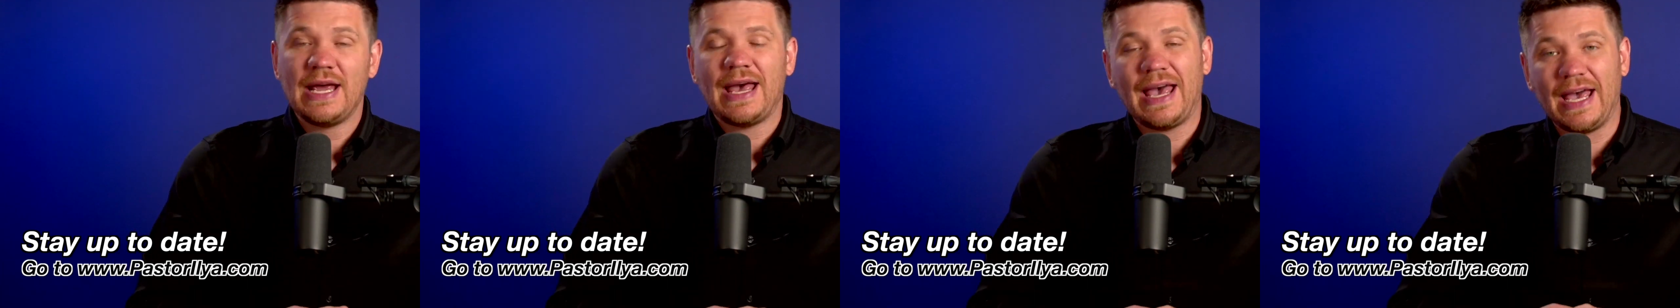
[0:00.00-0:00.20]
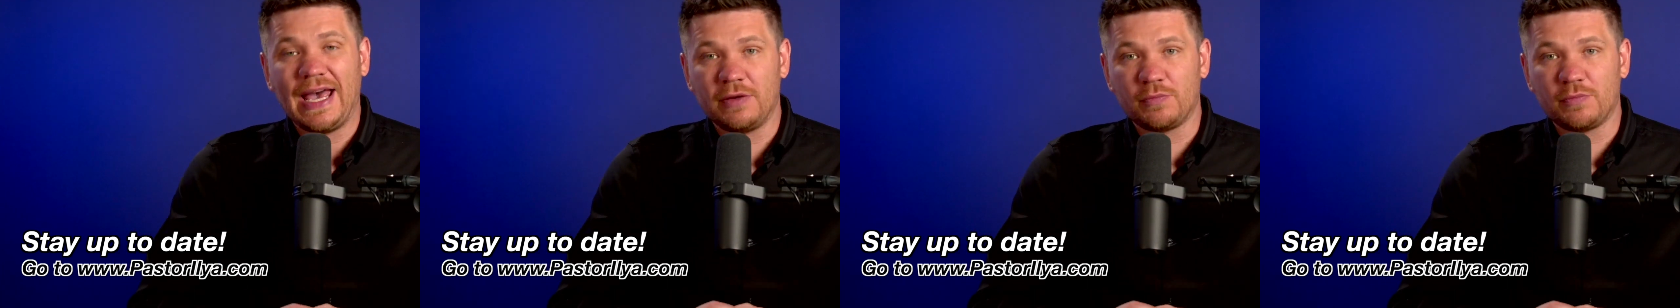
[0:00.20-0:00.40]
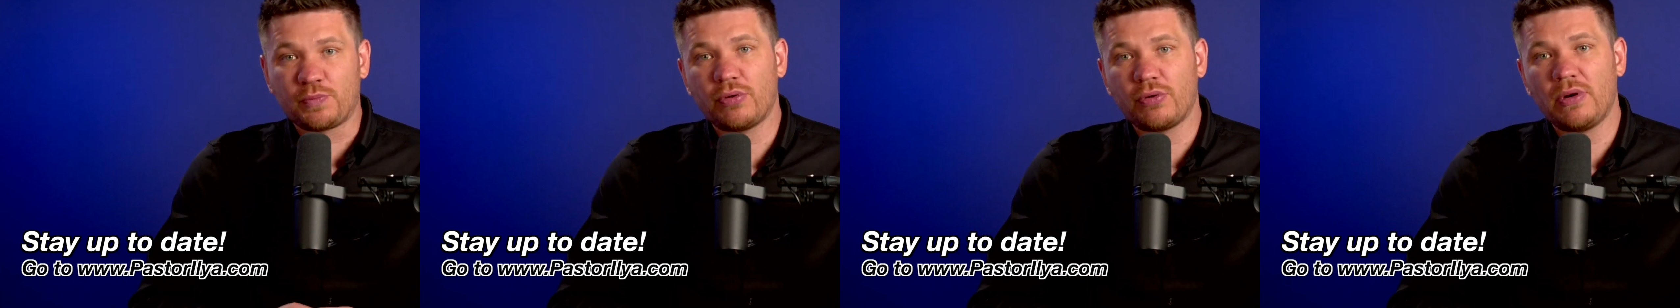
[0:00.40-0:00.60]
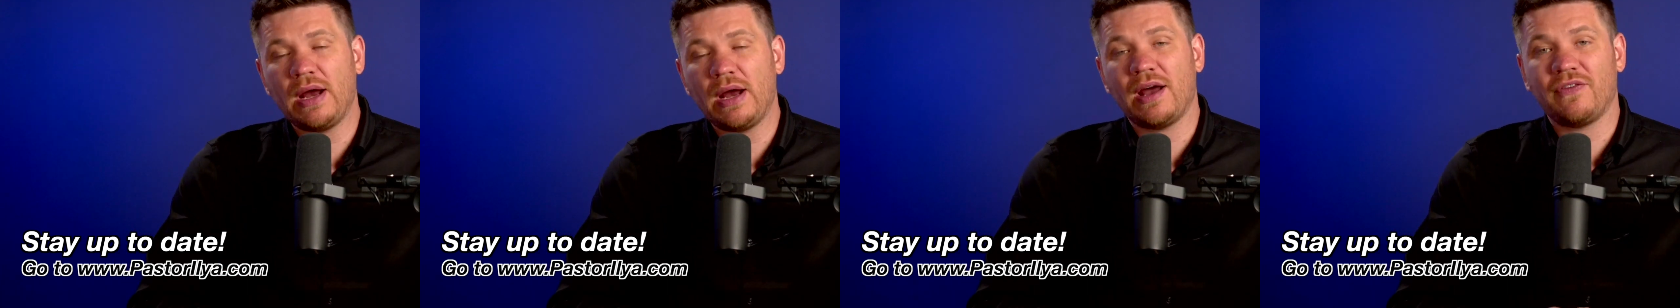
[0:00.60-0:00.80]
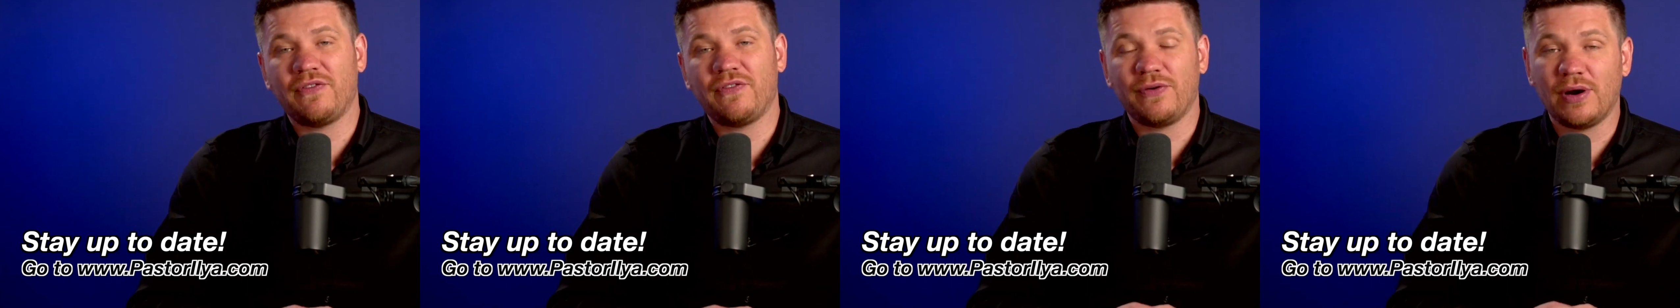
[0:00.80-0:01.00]
And
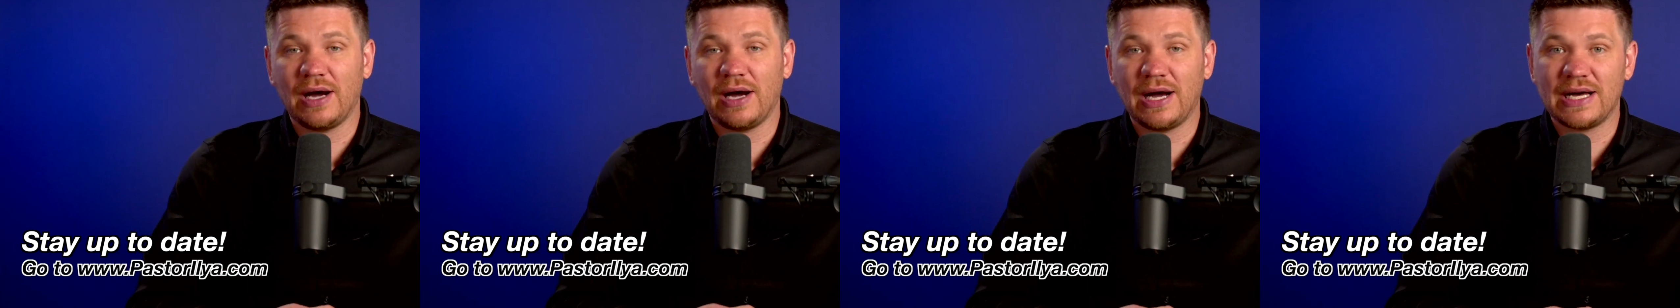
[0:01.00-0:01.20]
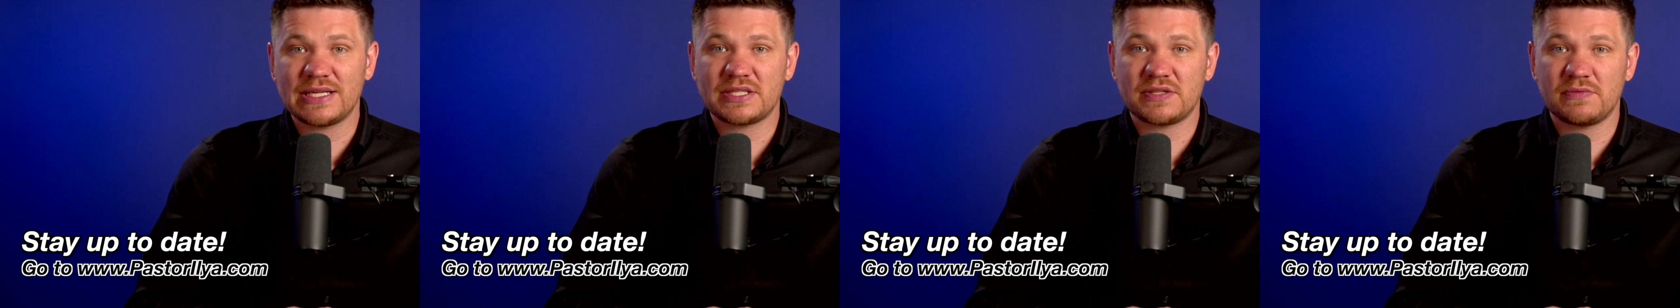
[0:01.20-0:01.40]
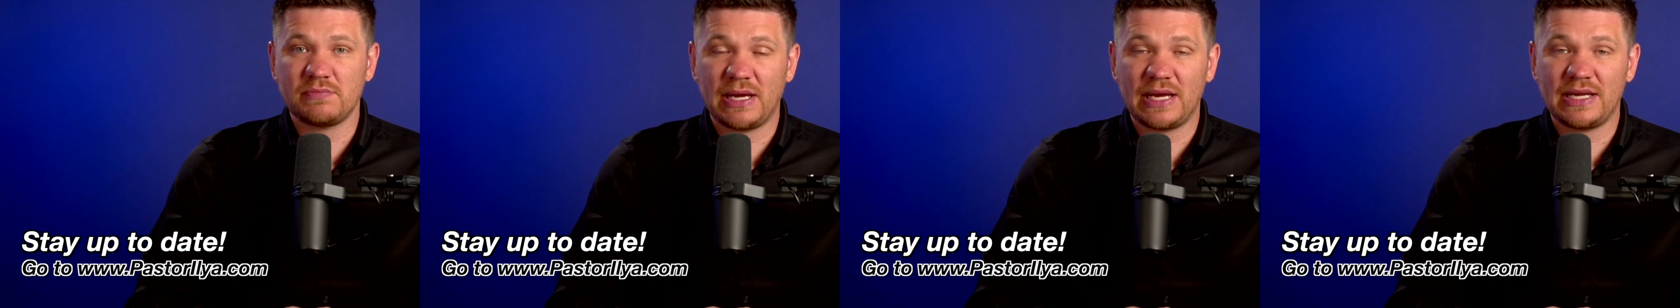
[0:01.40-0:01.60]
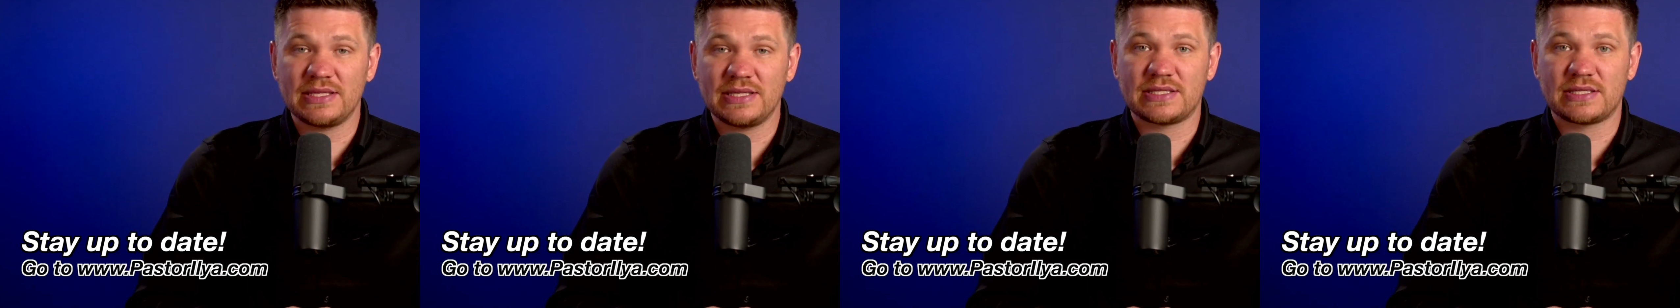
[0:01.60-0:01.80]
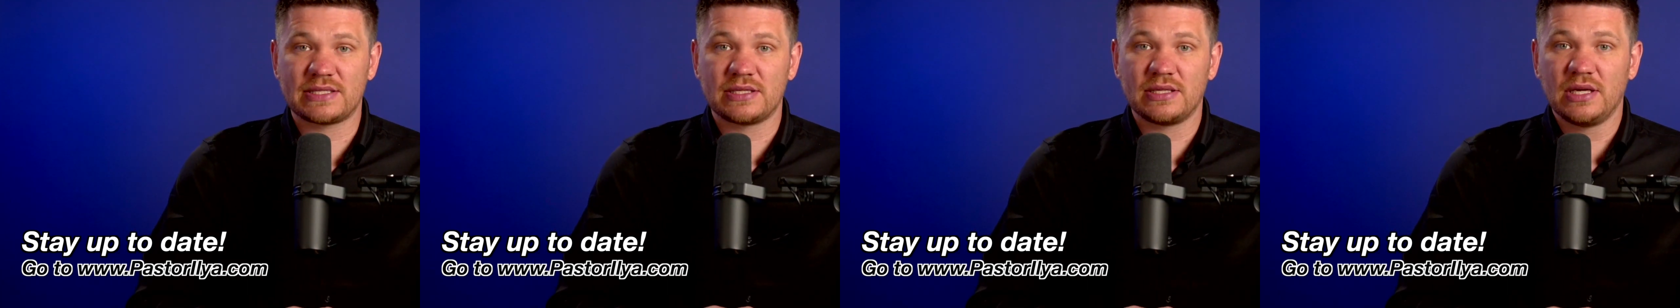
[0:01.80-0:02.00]
prayer for us
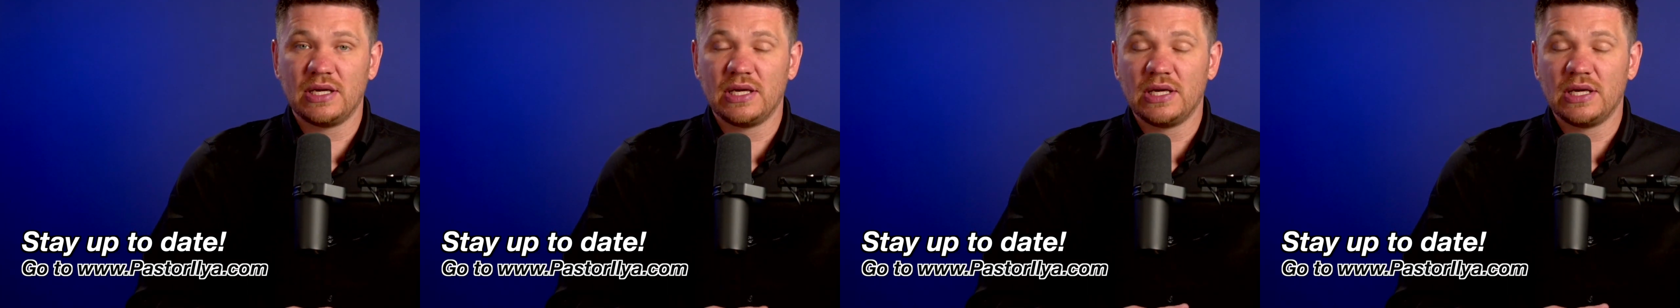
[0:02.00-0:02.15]
means